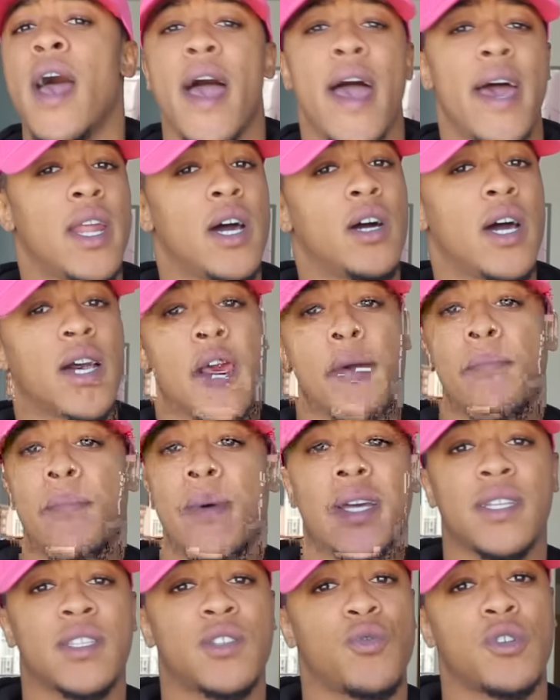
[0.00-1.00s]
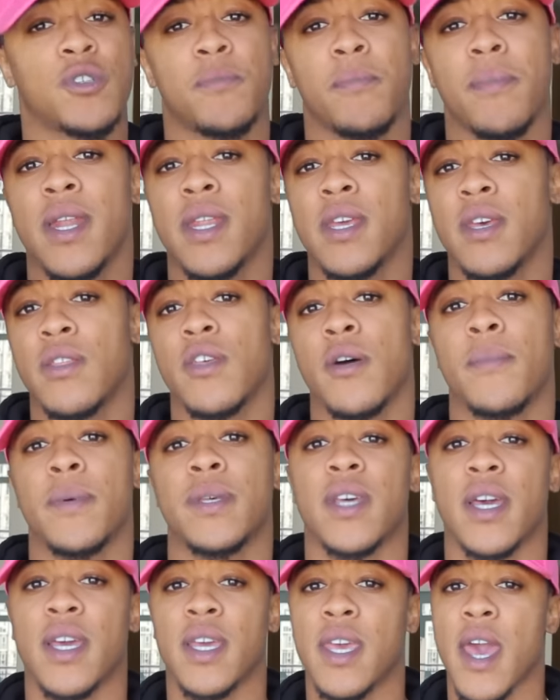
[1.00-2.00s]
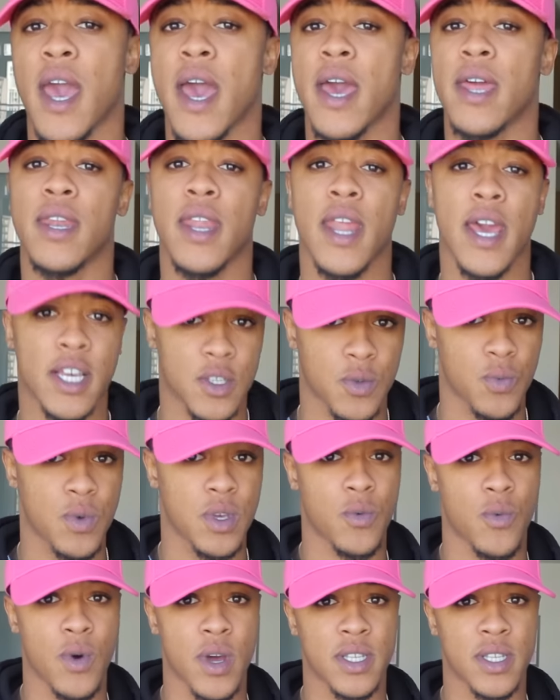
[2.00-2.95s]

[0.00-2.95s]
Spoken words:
and I'll get back to as many of them as I can next week,